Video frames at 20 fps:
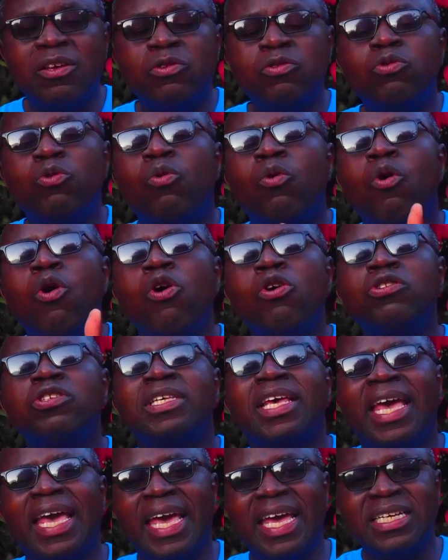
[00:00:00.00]
you cause
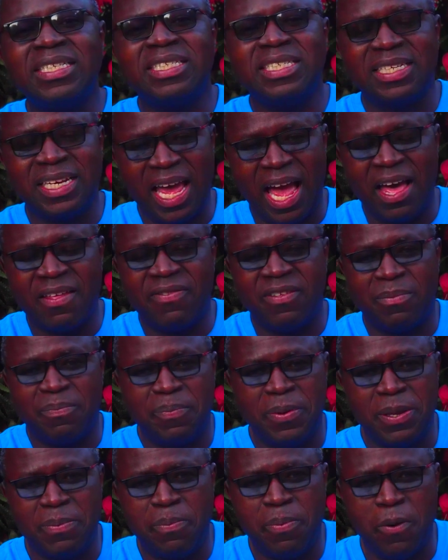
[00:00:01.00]
hurt in other
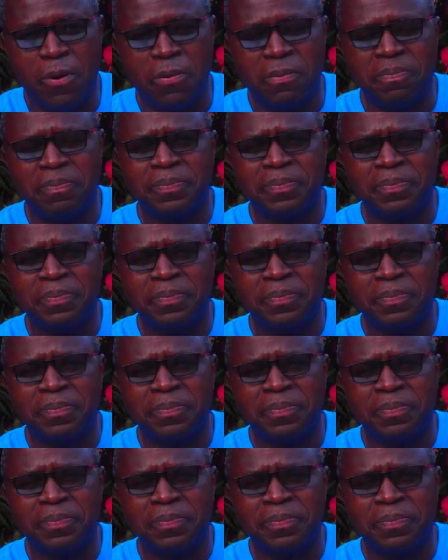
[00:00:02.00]
people.